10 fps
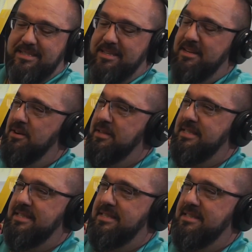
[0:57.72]
You know,
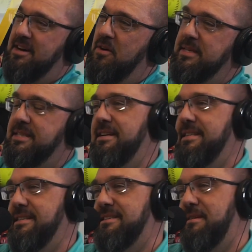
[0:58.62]
it's always good.
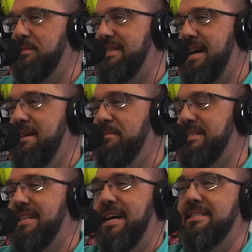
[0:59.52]
It's the summertime.
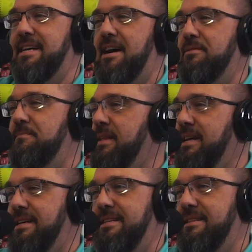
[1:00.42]
It's nice out.
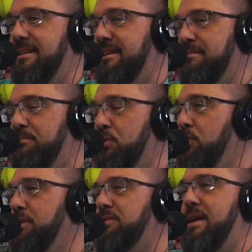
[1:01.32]
The
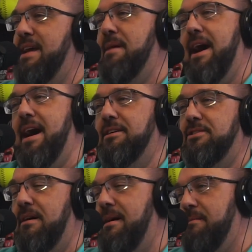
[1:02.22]
pool is ready at my
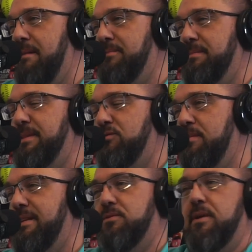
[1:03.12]
house, so I'm going to be swimming this